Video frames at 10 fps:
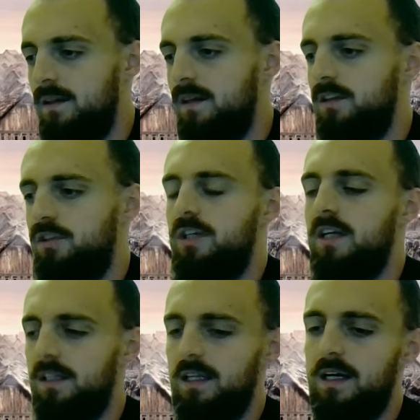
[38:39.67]
It's
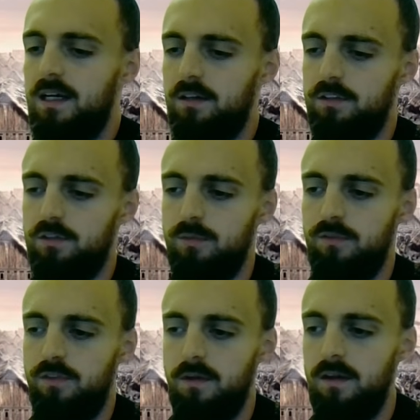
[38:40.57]
shedding light on some
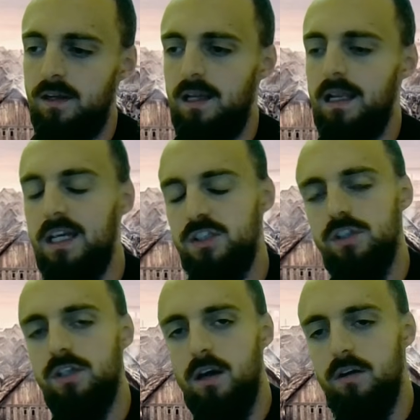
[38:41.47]
of the
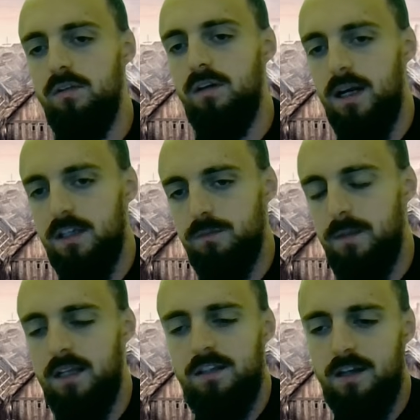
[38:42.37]
lesser known
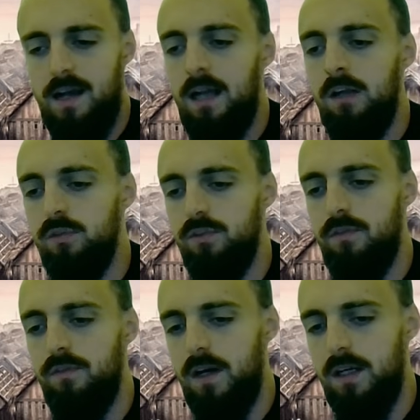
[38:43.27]
aspects and angles
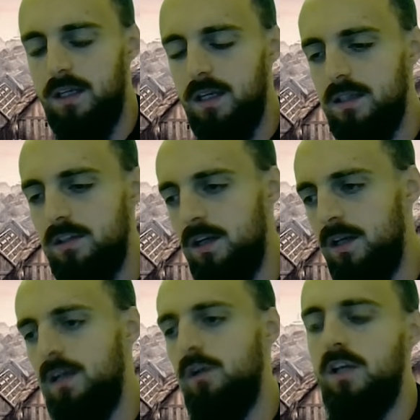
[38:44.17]
of the Viking Age,
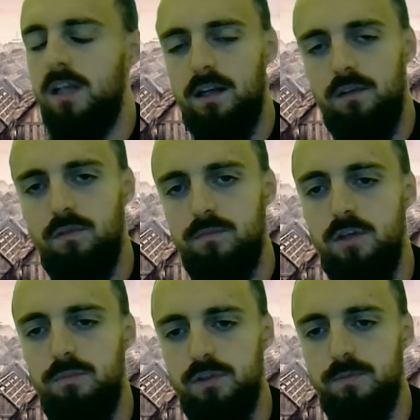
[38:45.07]
looking at it from
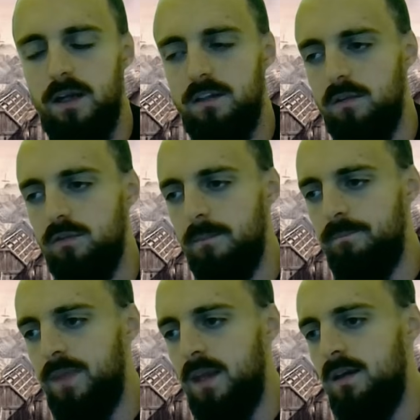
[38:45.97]
new perspectives.
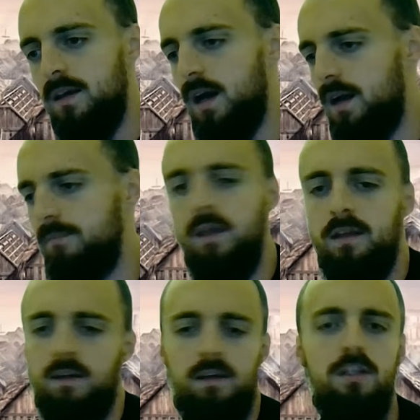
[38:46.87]
Um,
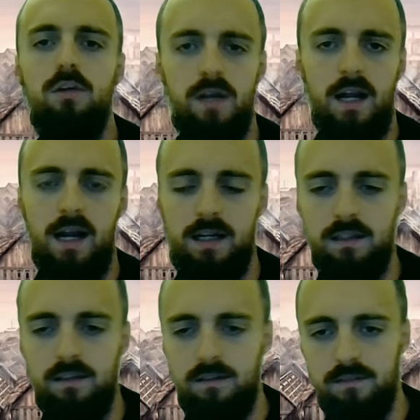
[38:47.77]
you and
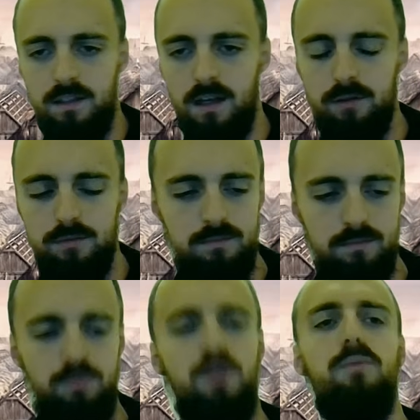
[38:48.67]
I, you know,
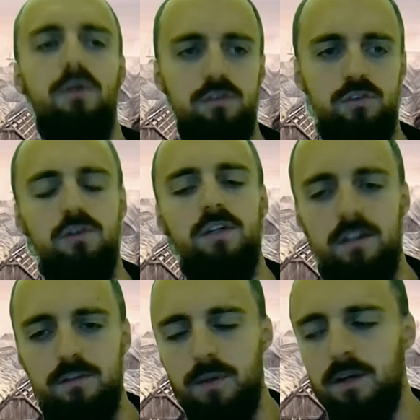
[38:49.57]
people who study
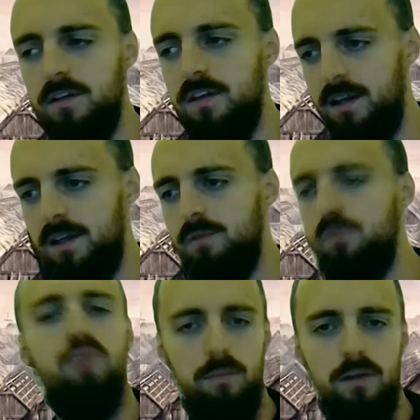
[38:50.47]
this period
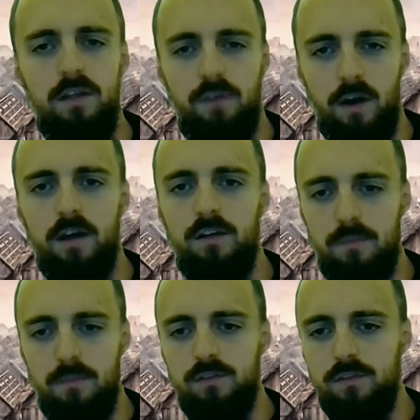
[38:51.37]
will probably have heard of
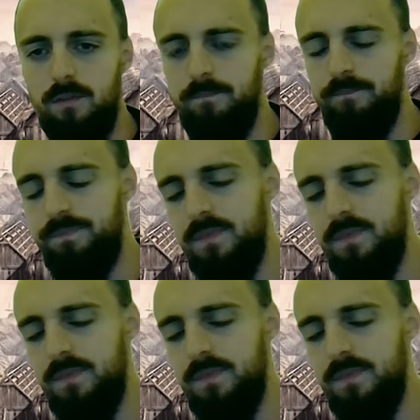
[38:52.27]
most of them,